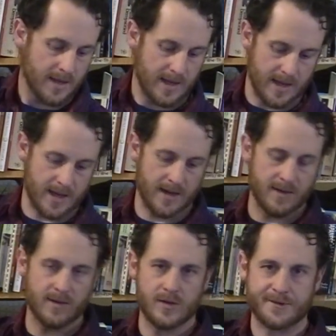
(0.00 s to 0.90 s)

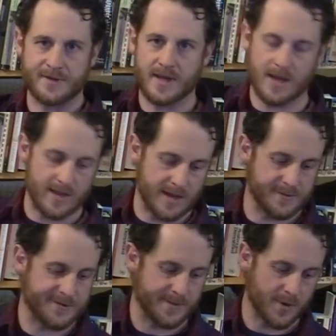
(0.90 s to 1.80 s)
And you see how
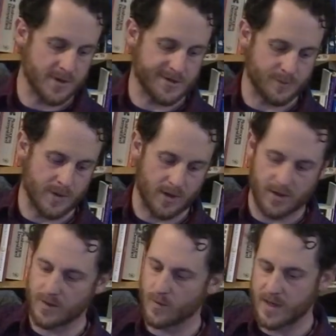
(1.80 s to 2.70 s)
that zipper just went
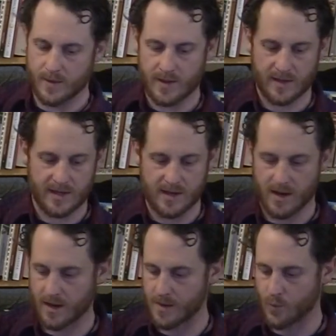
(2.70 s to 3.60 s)
all the way without getting
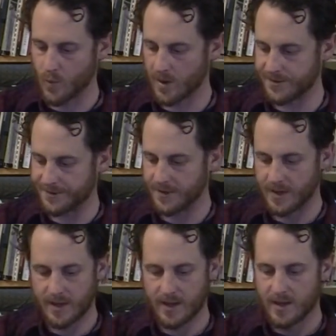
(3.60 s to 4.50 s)
hung up once?
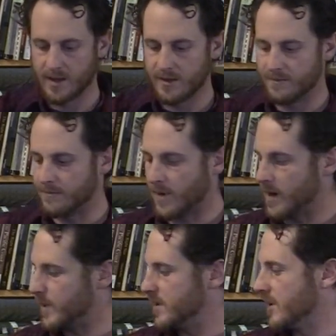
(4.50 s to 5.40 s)

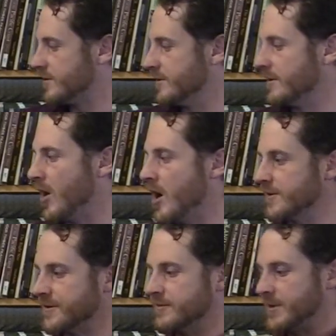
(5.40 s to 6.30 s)
Marmot does these
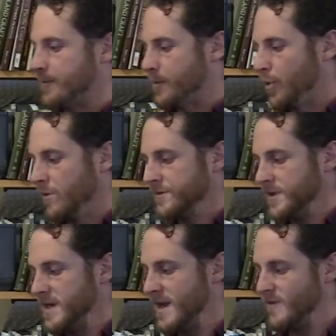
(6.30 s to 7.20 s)
awesome zipper pulls
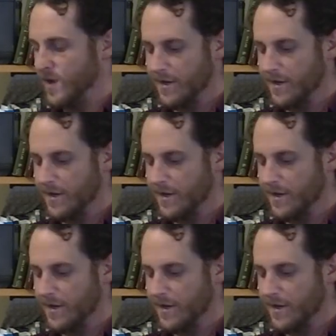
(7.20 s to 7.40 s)
that never